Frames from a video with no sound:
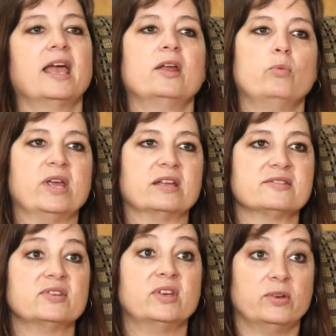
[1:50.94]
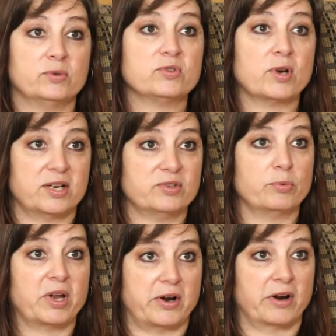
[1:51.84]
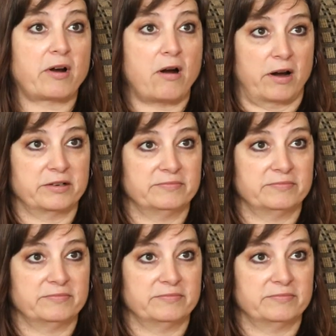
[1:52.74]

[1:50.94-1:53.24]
and we can see who tried to run our card.